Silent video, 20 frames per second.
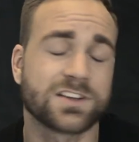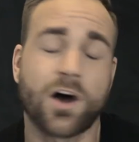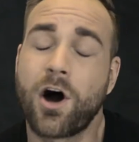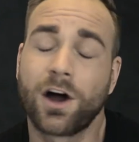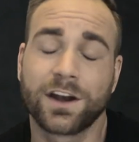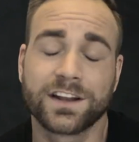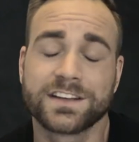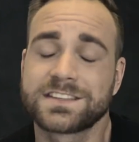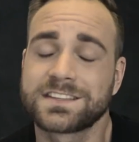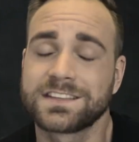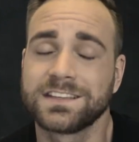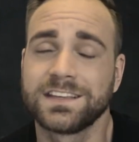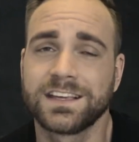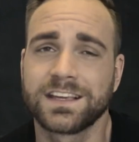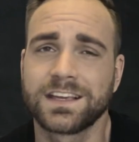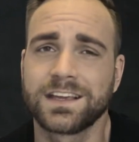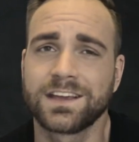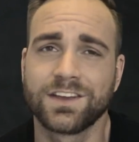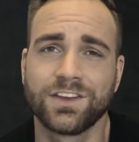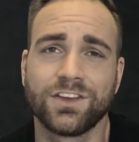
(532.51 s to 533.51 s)

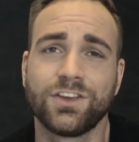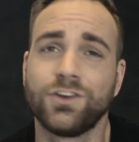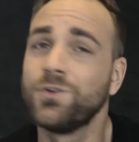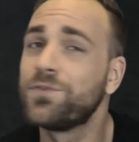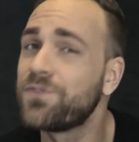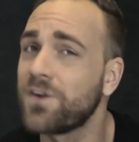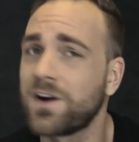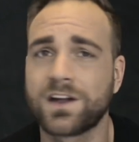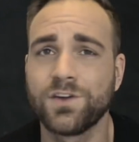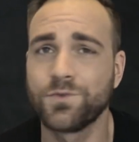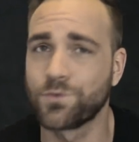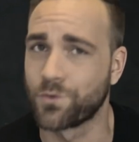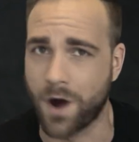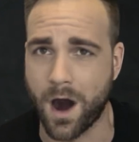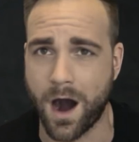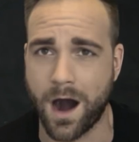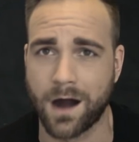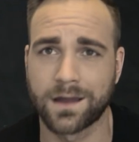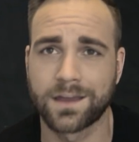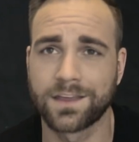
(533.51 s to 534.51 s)
honestly, you fucking
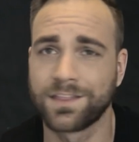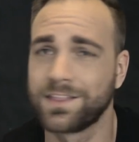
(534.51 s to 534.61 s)
rock.